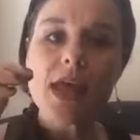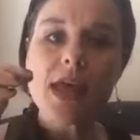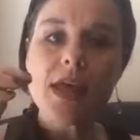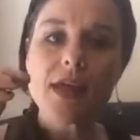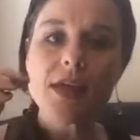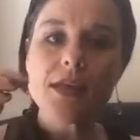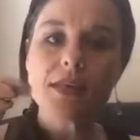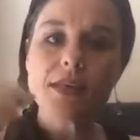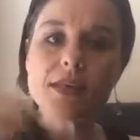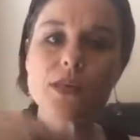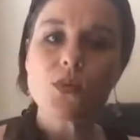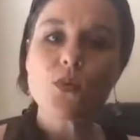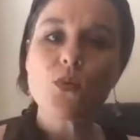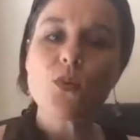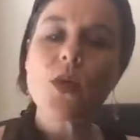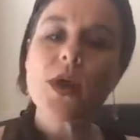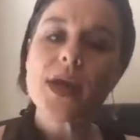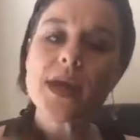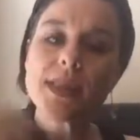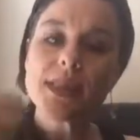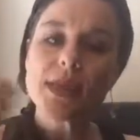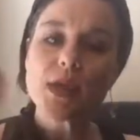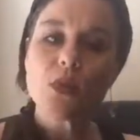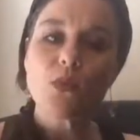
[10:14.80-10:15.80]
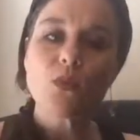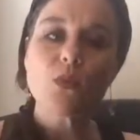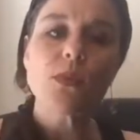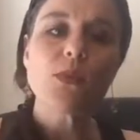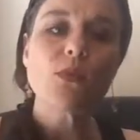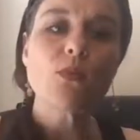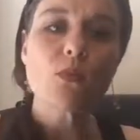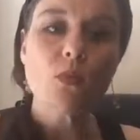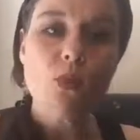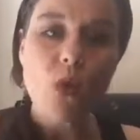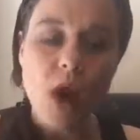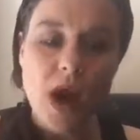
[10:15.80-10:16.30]
the way that we
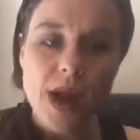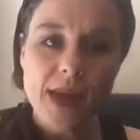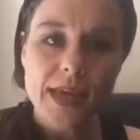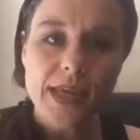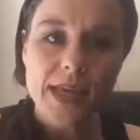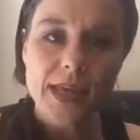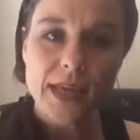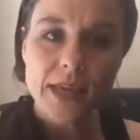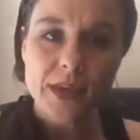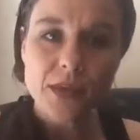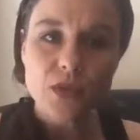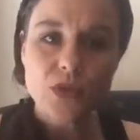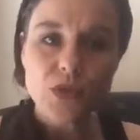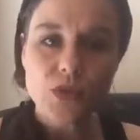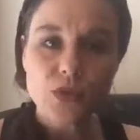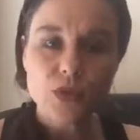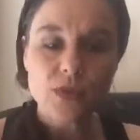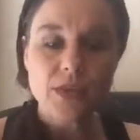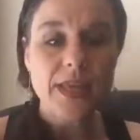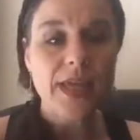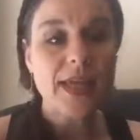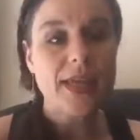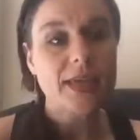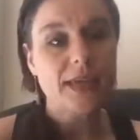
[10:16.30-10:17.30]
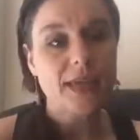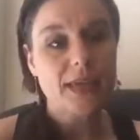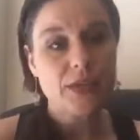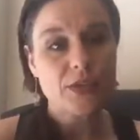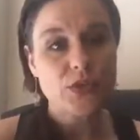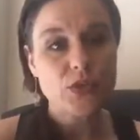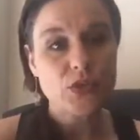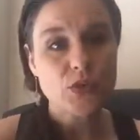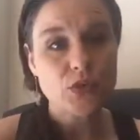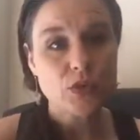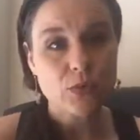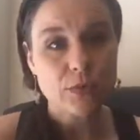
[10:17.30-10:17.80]
want to lay it
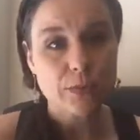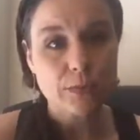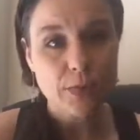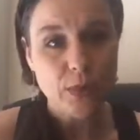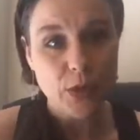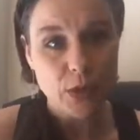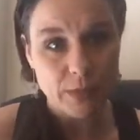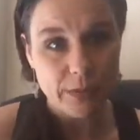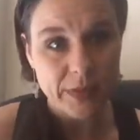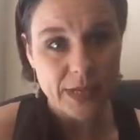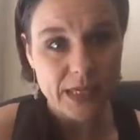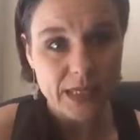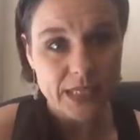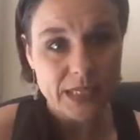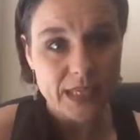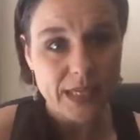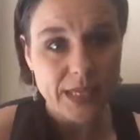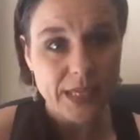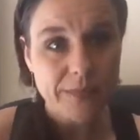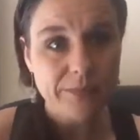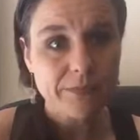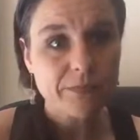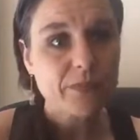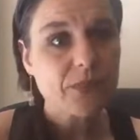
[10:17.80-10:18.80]
into permanency.